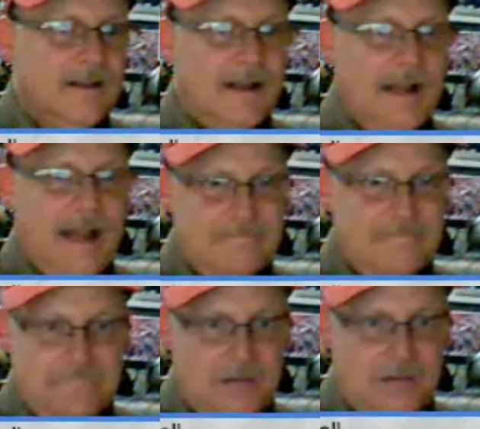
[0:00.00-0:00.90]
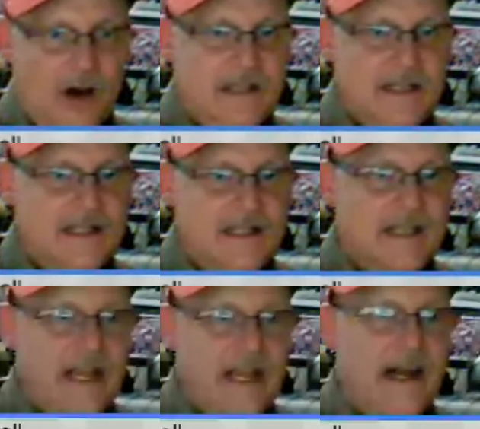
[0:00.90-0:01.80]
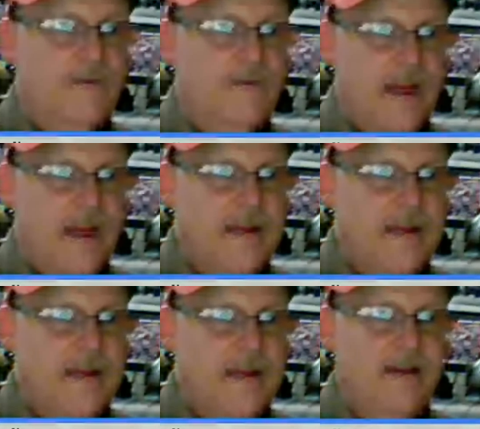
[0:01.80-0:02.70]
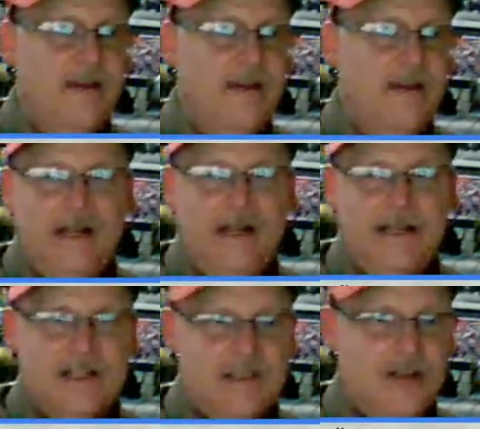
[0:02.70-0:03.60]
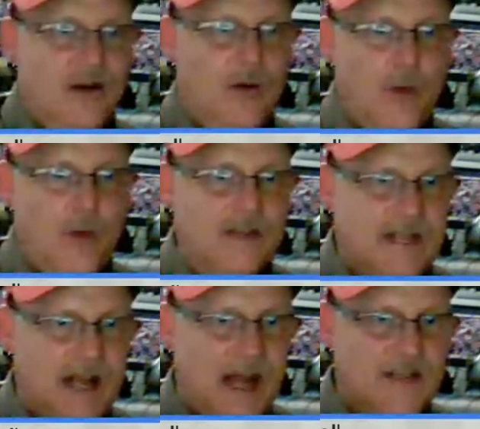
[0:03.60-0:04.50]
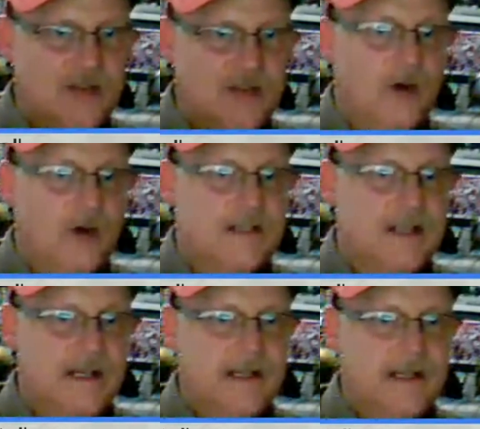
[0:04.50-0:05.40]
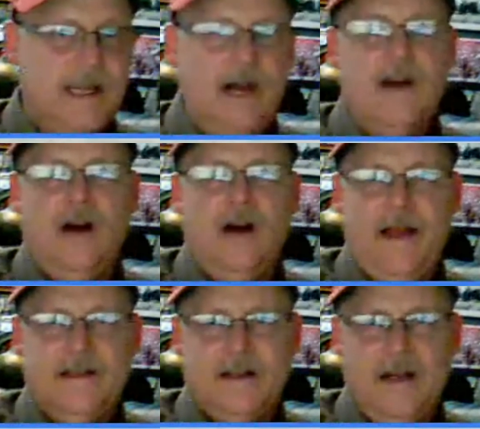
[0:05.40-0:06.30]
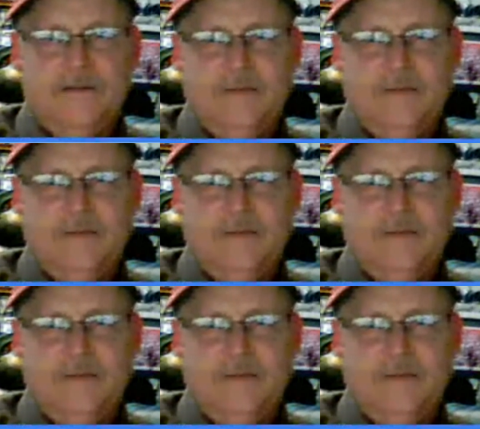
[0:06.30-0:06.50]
And, it's there for them to have. Just, a well-stocked store is going to carry all that stuff.